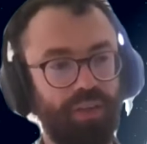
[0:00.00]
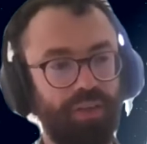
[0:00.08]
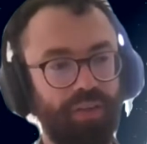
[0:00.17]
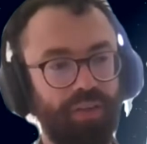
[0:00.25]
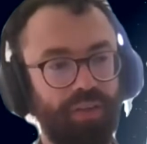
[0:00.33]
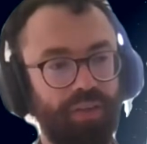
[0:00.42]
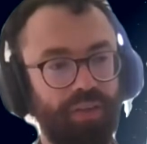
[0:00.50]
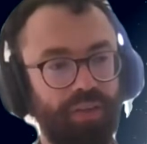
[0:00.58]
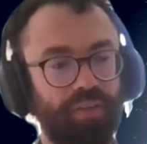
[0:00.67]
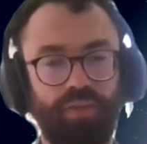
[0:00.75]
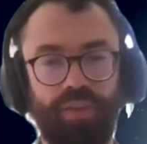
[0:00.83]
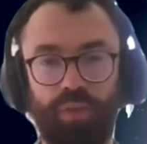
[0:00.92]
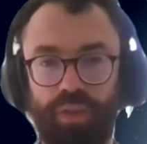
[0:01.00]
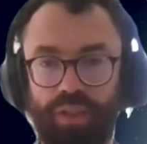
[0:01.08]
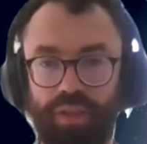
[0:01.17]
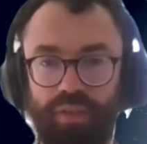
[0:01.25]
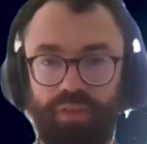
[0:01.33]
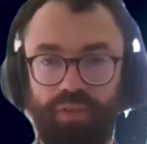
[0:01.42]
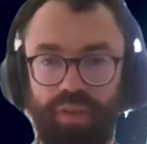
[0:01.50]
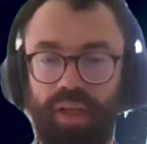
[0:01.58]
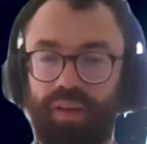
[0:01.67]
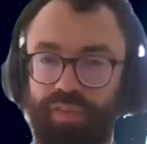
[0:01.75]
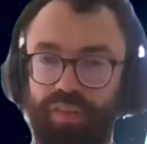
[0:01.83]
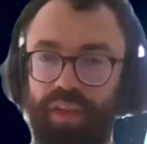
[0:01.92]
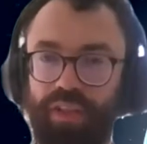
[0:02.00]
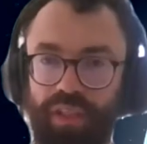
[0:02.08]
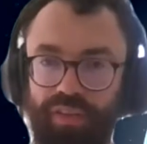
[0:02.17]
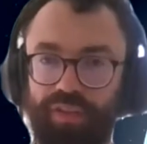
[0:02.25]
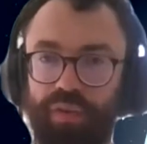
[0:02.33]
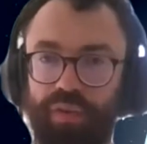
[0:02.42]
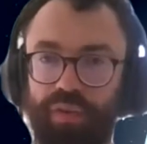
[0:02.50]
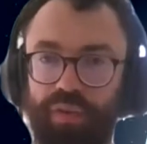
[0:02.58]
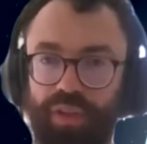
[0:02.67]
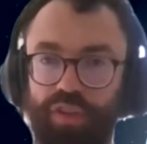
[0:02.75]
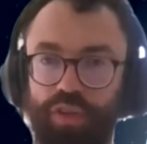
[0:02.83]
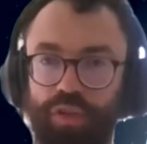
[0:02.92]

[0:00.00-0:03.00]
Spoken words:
this is something that we can help facilitate for you for sure.